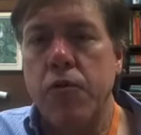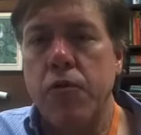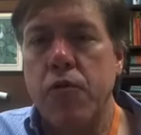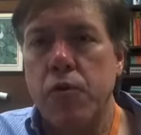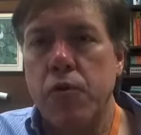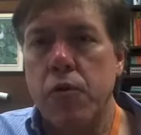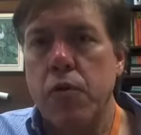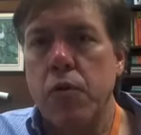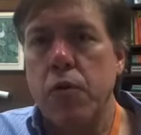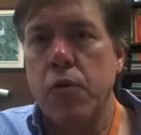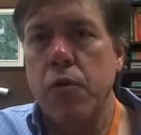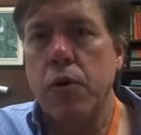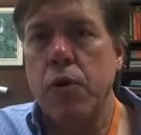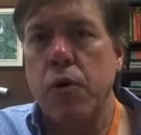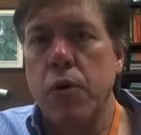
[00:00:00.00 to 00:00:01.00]

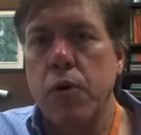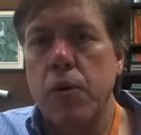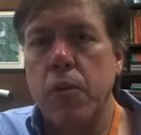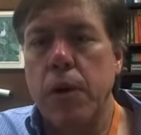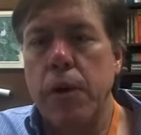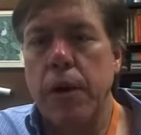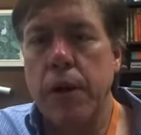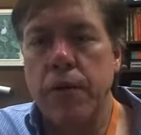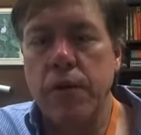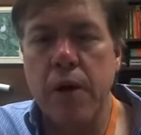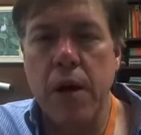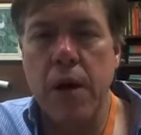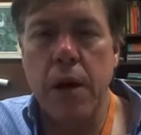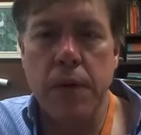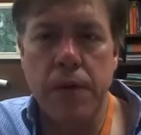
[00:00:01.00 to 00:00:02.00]
sure where that's
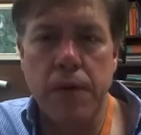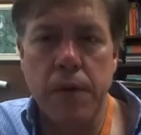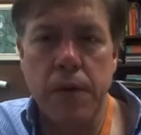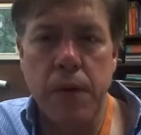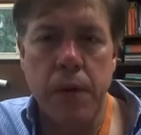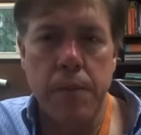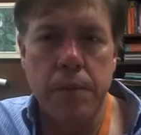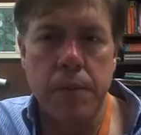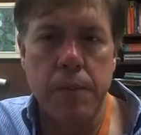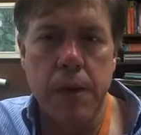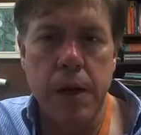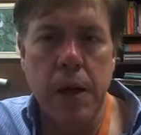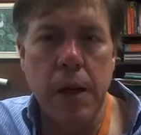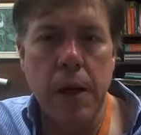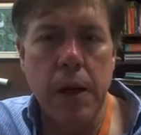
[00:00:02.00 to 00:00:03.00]
coming from.
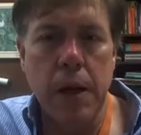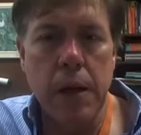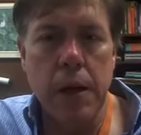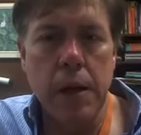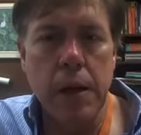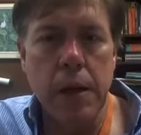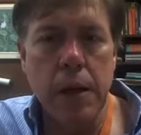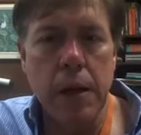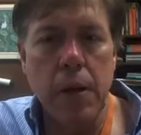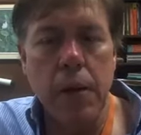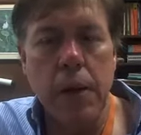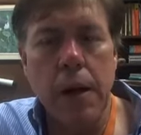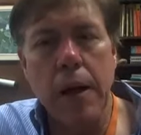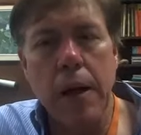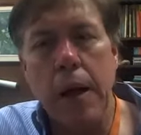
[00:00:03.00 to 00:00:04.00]
You know,
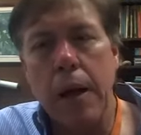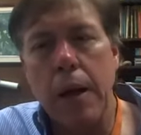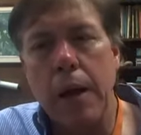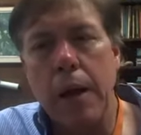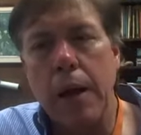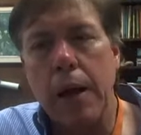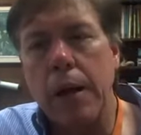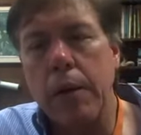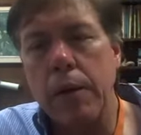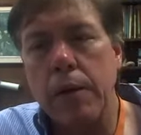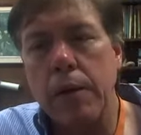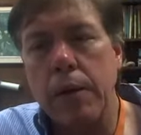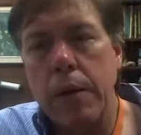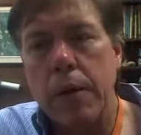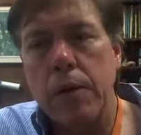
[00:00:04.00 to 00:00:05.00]
I
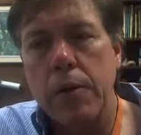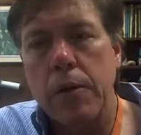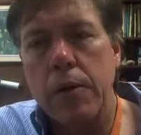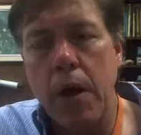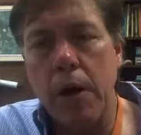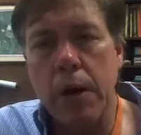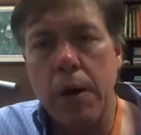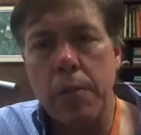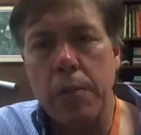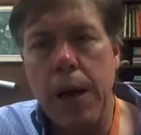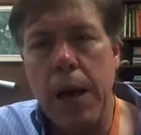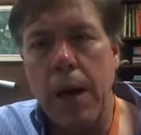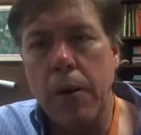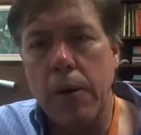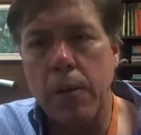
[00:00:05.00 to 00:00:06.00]
hear talking
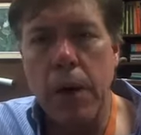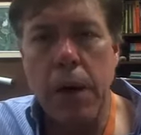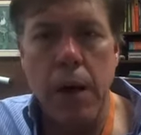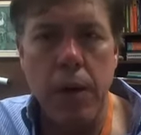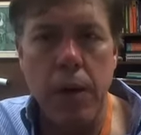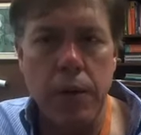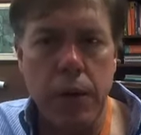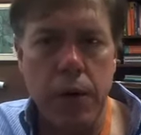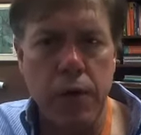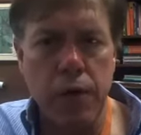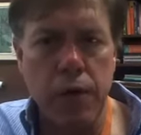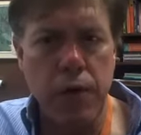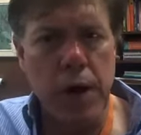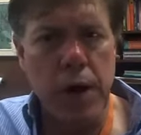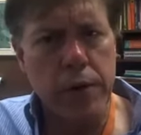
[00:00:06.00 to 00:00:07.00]
about, well, there's
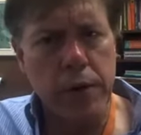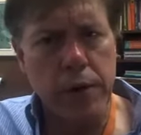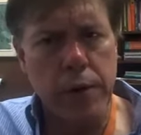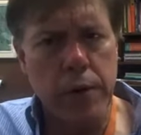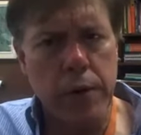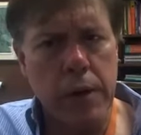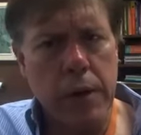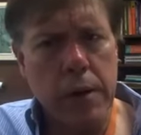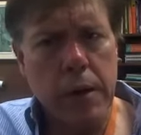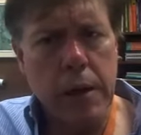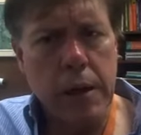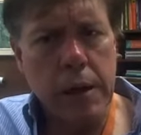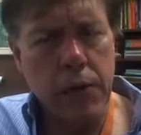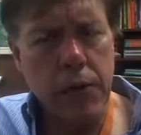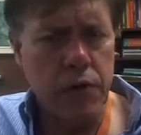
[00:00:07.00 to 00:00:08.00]
feather
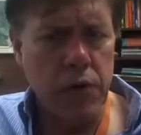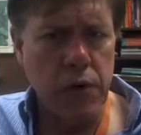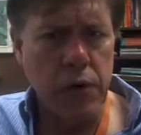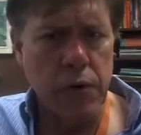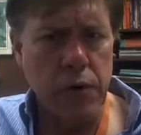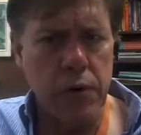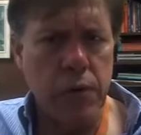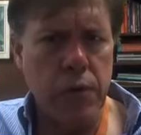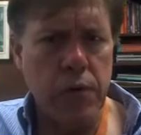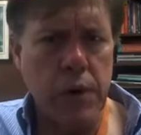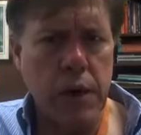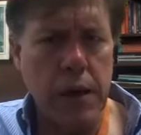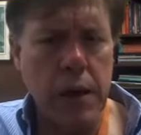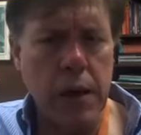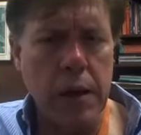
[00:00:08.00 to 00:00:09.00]
issues,
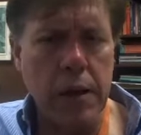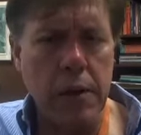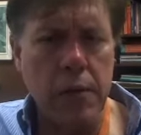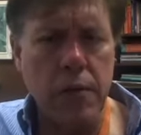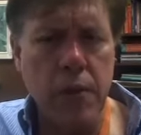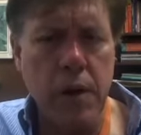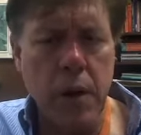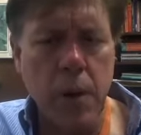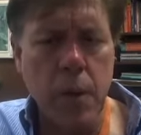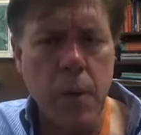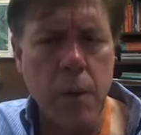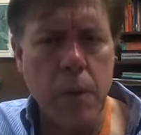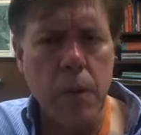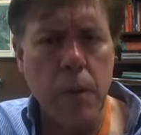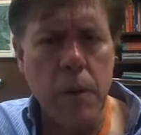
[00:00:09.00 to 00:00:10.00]
and
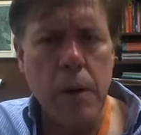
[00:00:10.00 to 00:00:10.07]
so